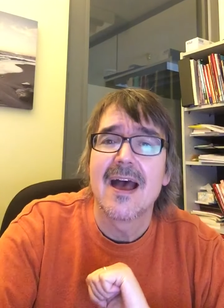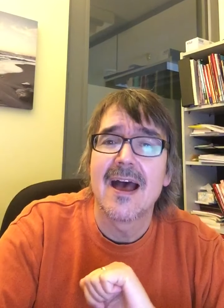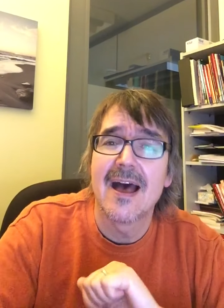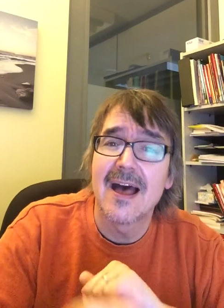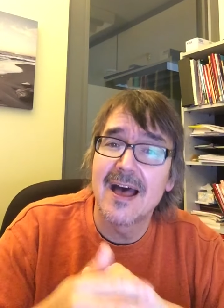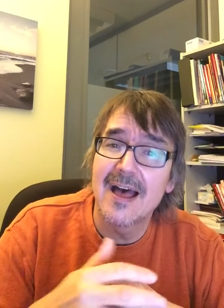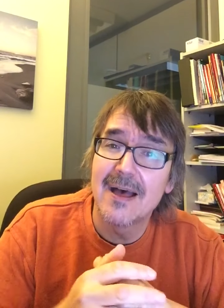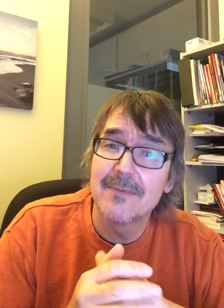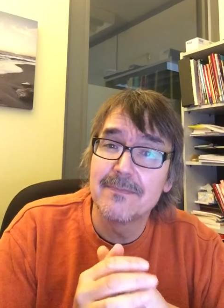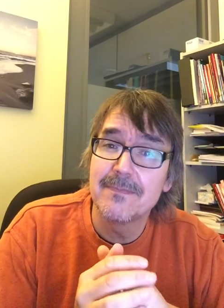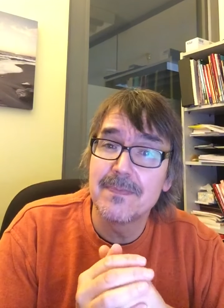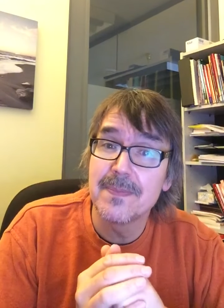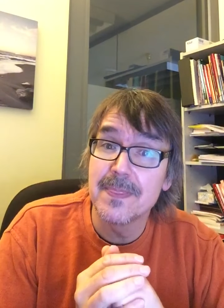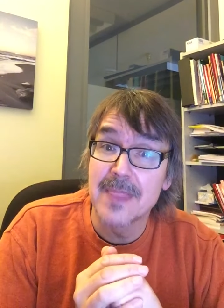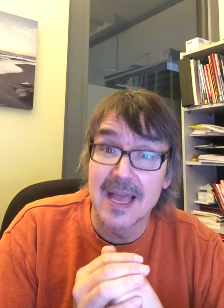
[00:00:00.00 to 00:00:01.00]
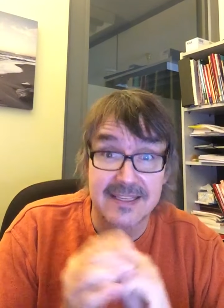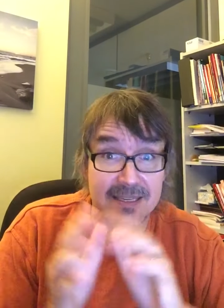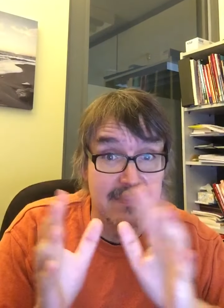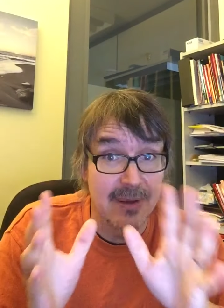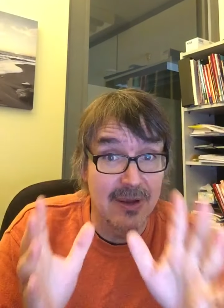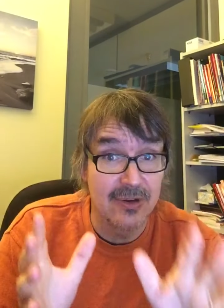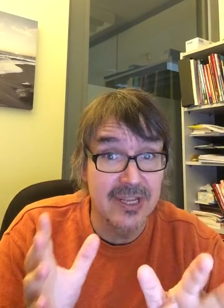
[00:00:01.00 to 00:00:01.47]
That's
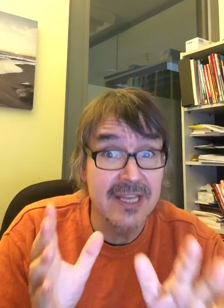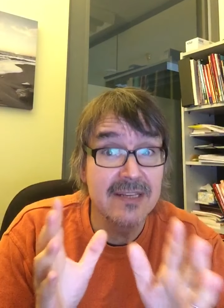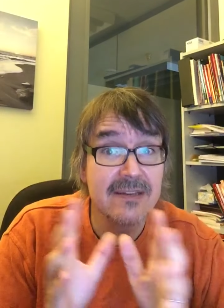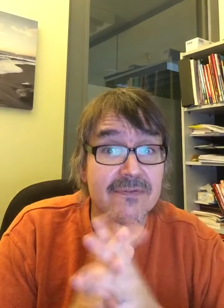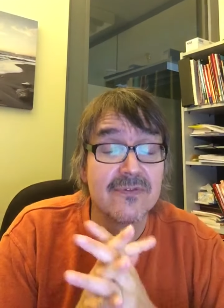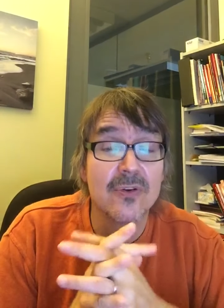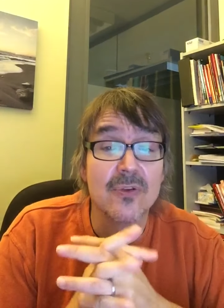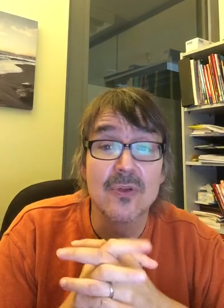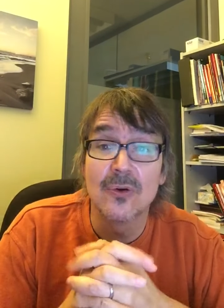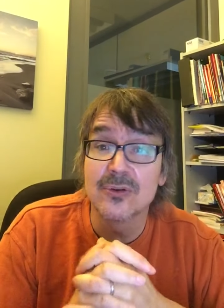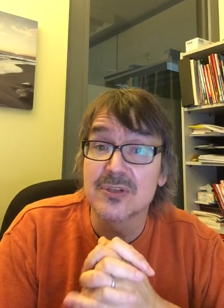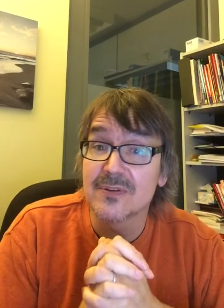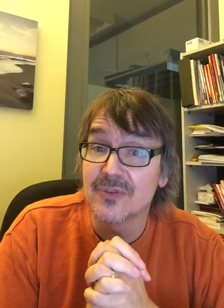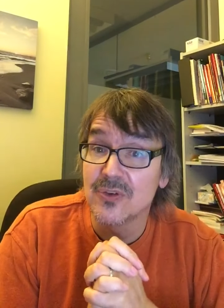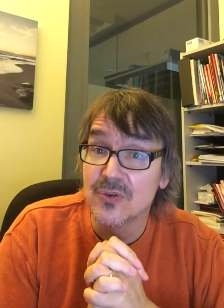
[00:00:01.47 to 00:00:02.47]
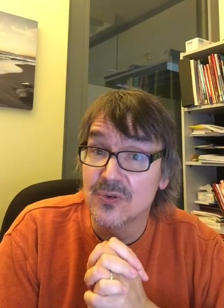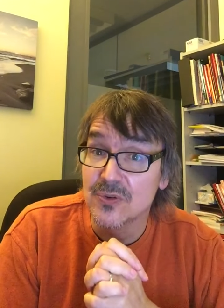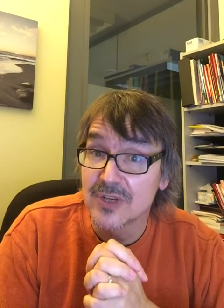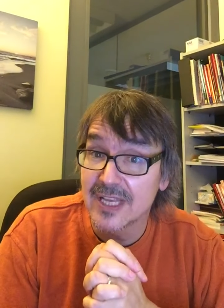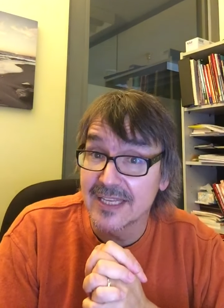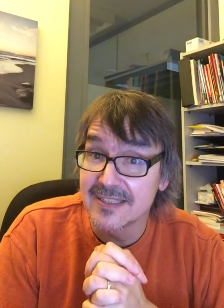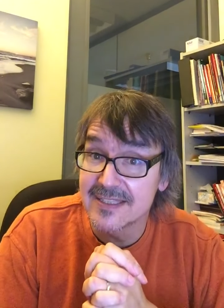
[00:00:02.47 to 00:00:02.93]
about it. For those of you who
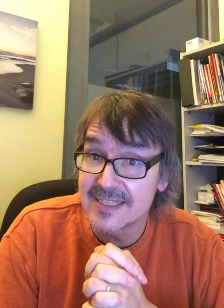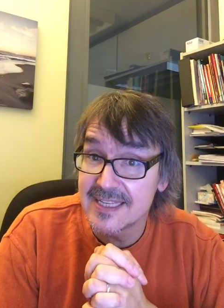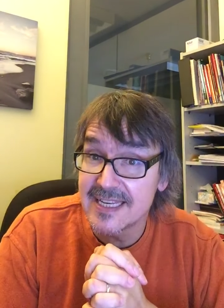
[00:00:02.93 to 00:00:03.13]
can